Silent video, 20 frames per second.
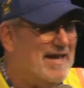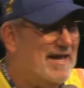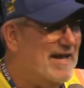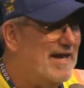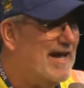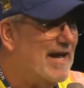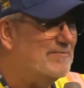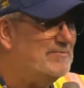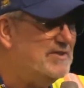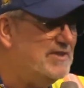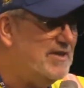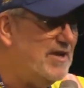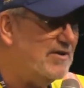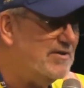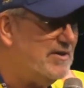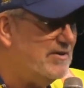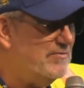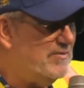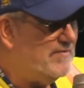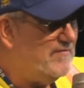I'm Gene
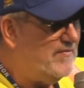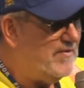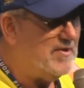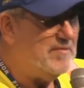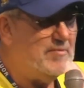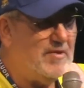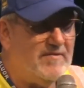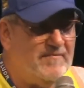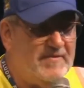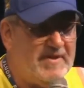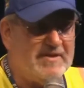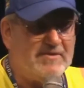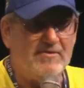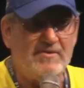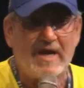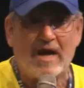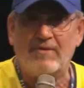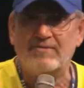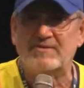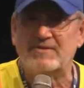Unger with Ferry Bluff Eagle
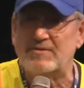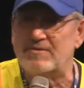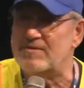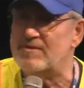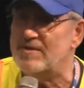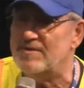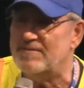Council.